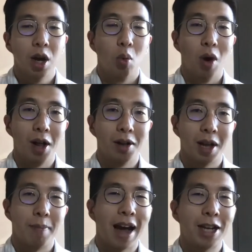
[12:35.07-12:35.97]
Well,
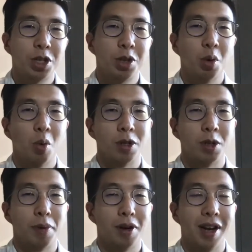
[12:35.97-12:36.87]
imagine you were to
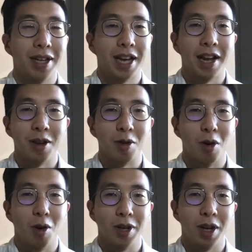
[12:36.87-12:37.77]
put a
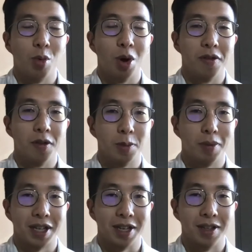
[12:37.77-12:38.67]
10-year-old in one of those
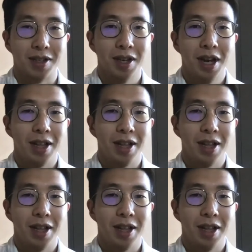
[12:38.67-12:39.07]
buckets.